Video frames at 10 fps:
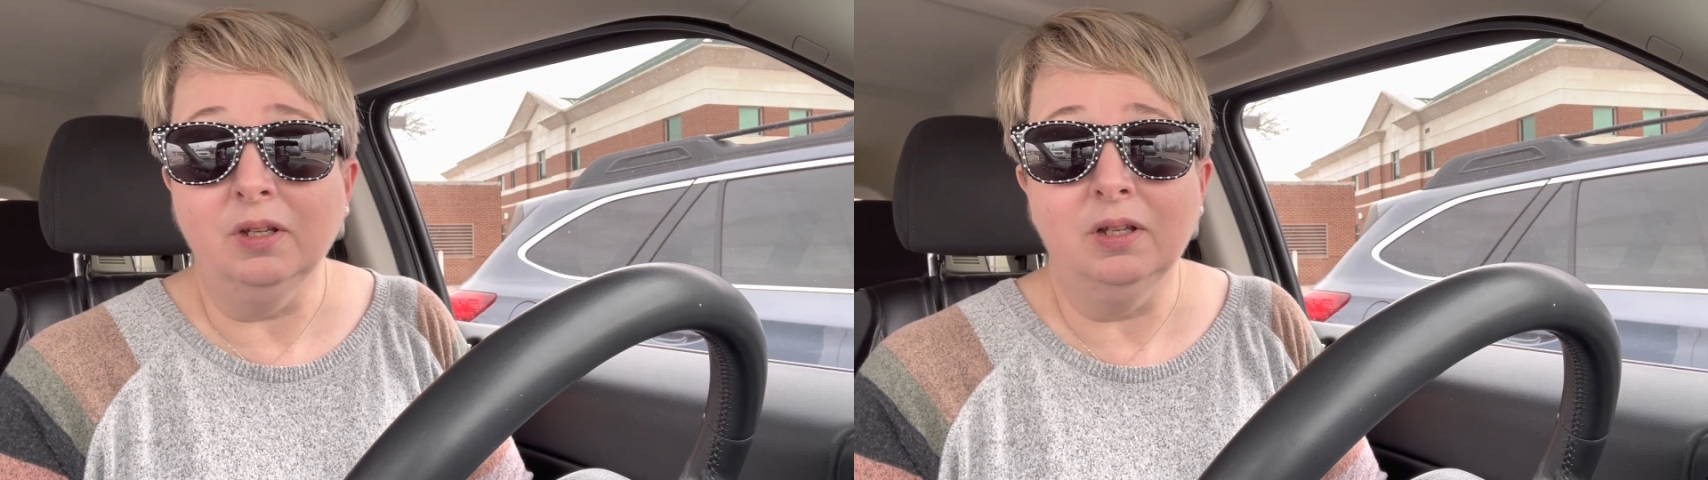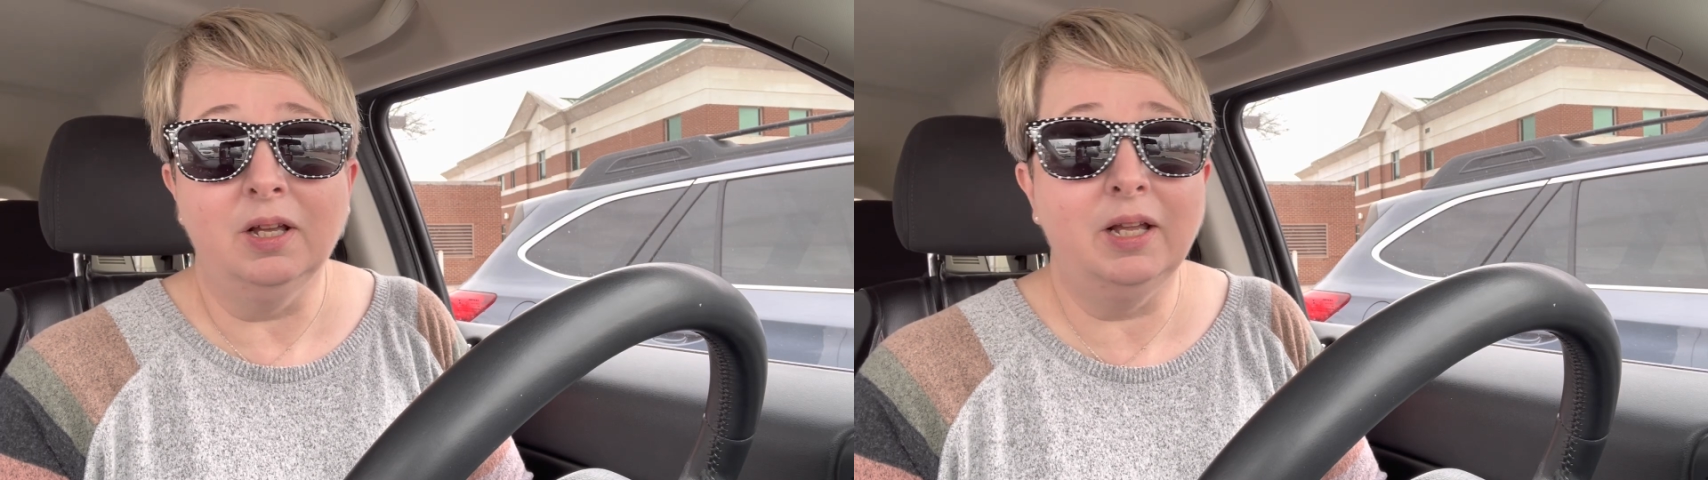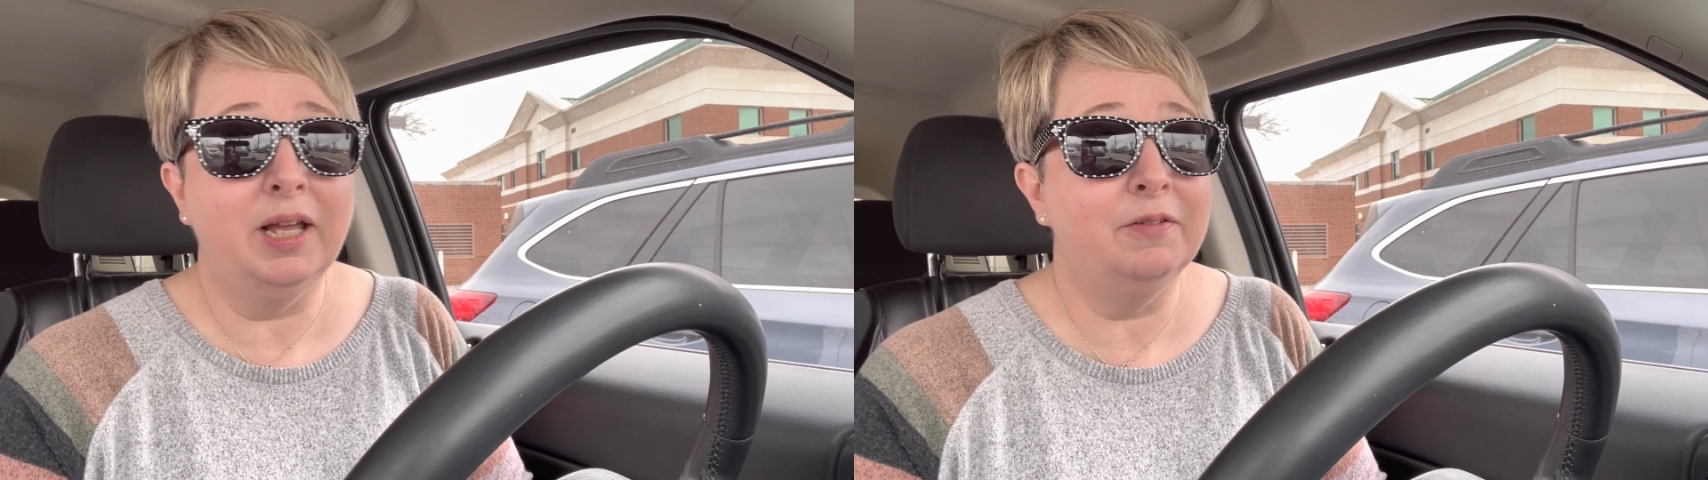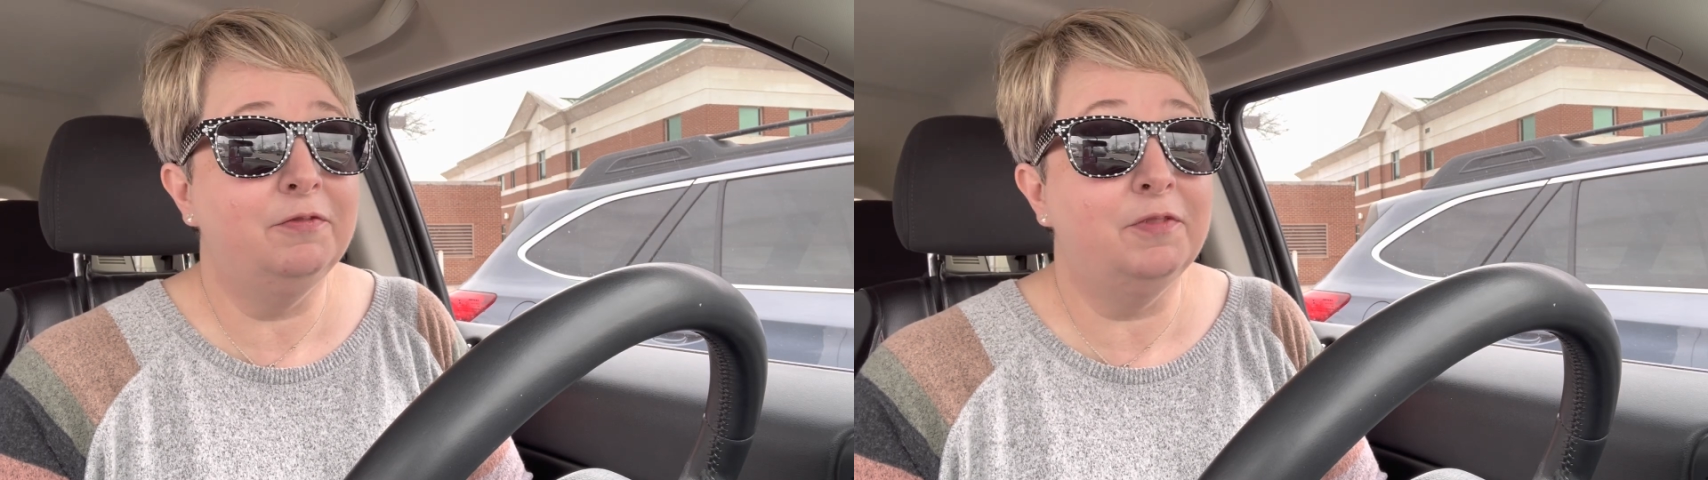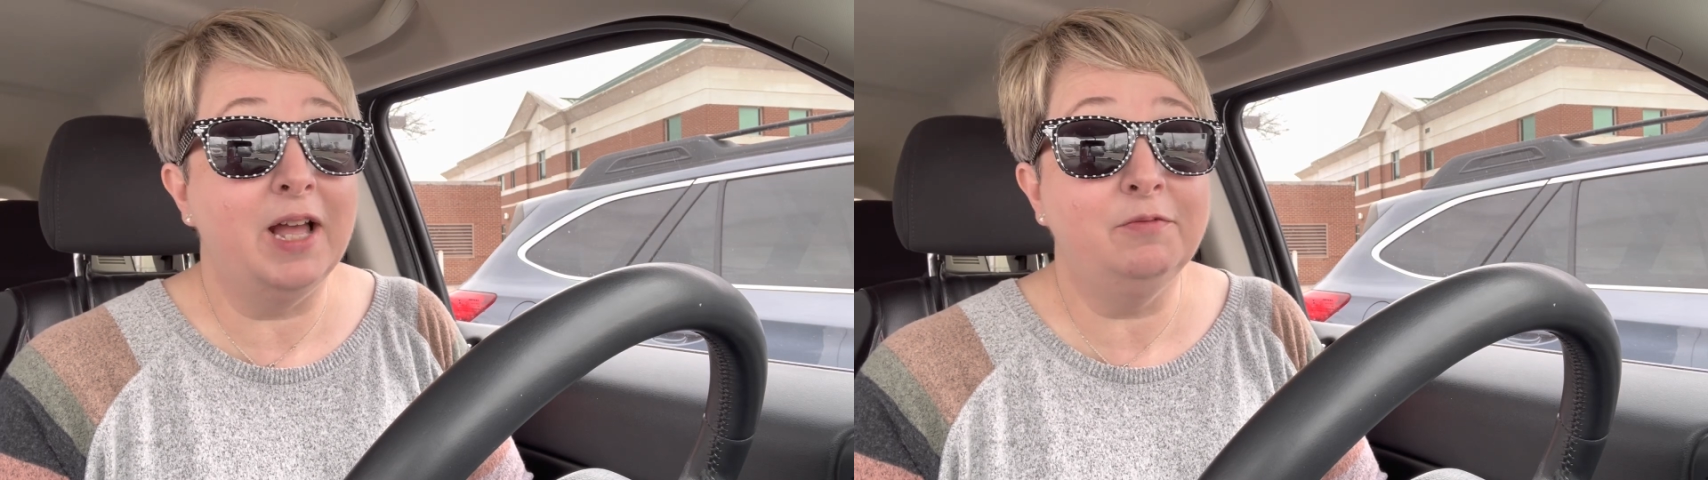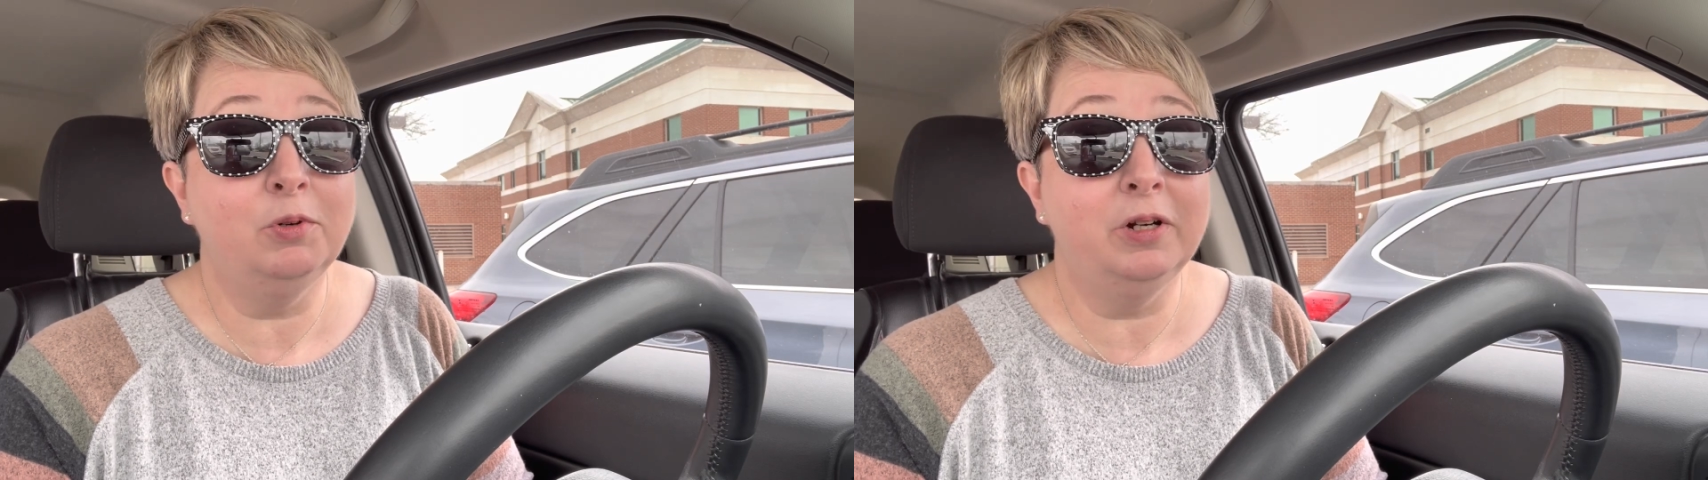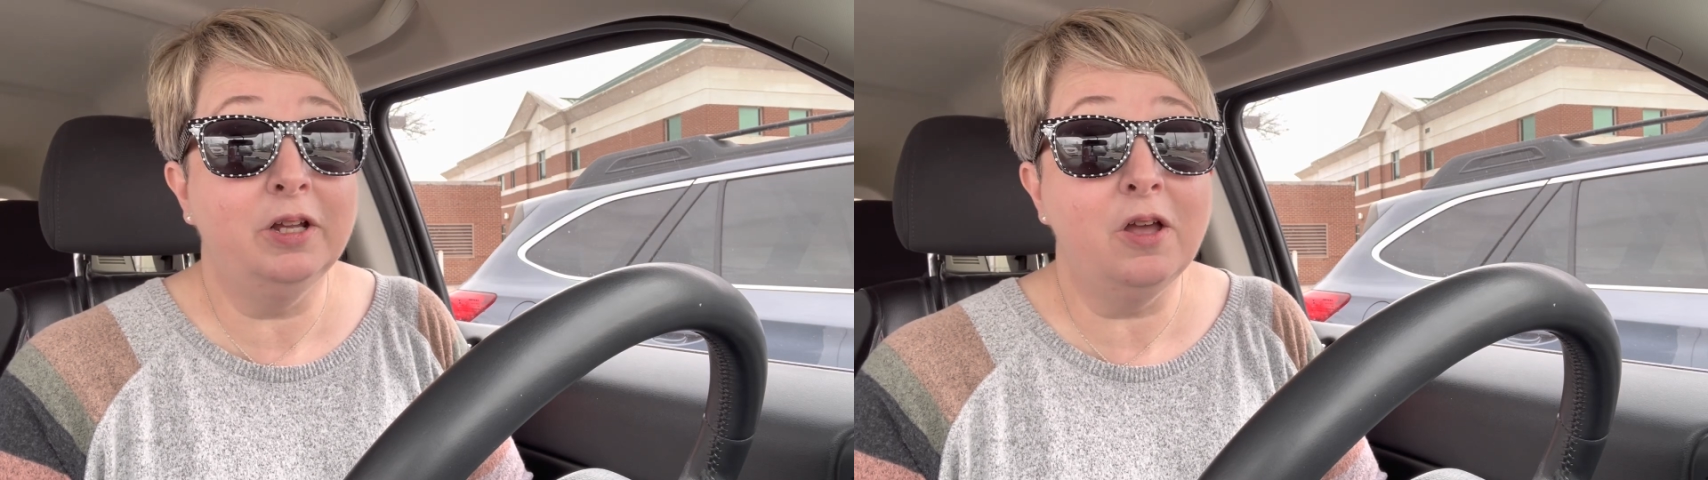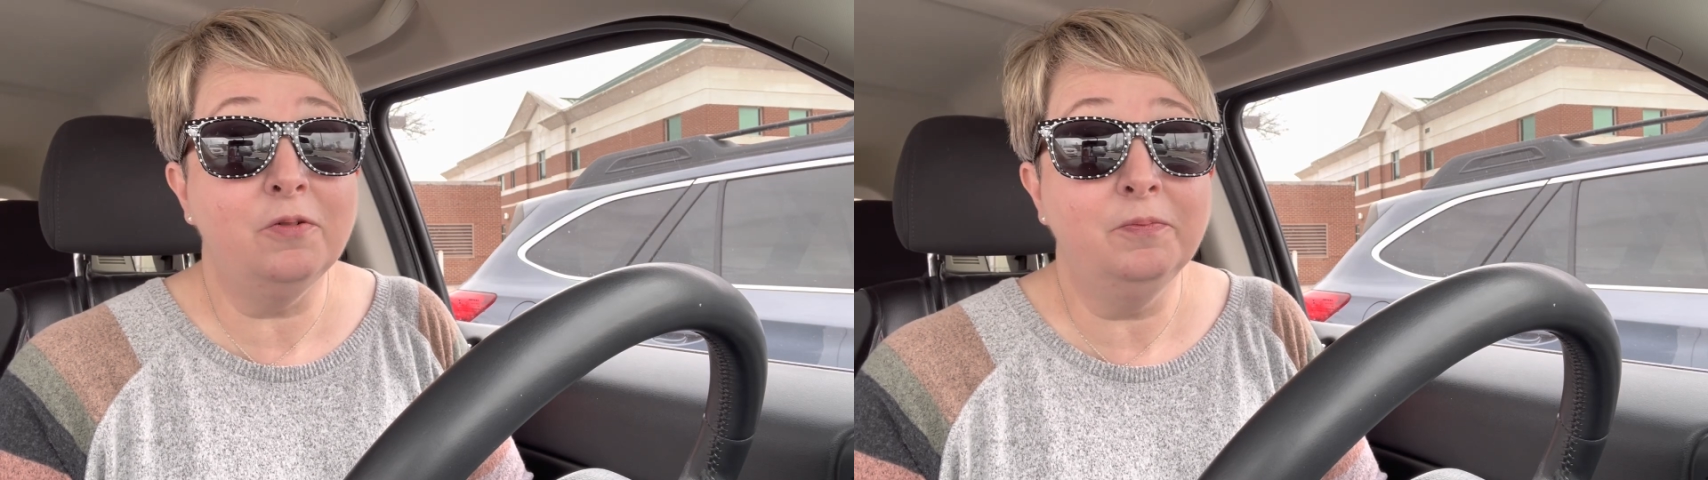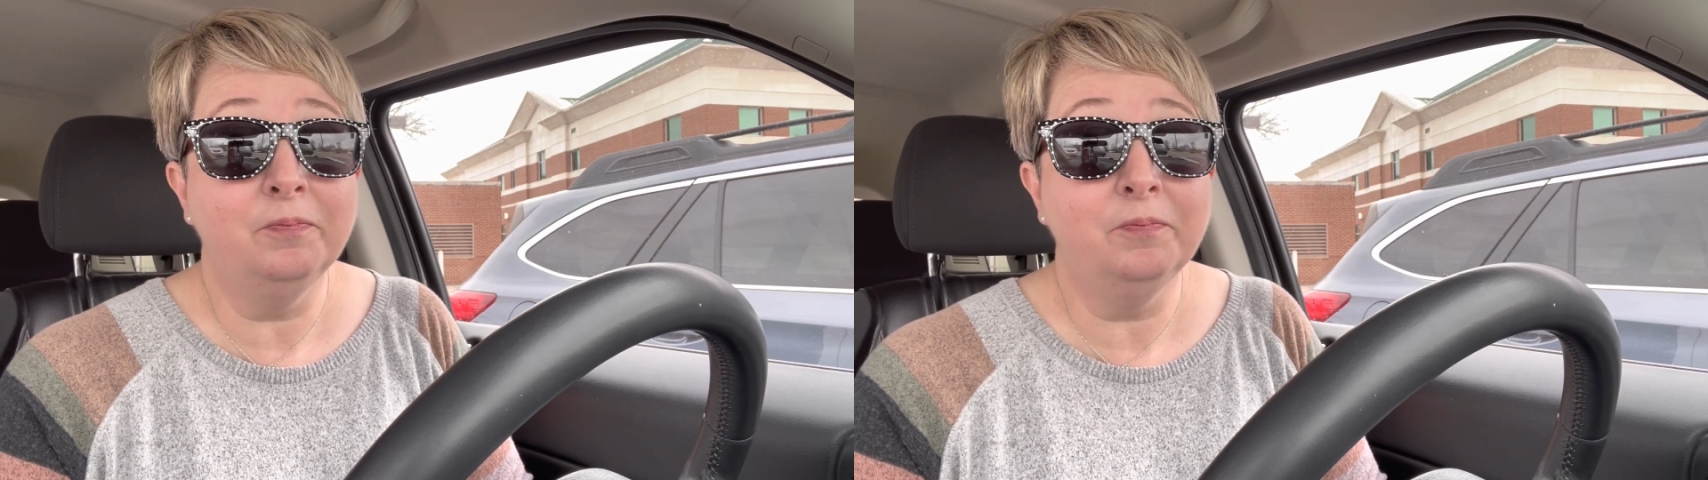I have 5 more to go,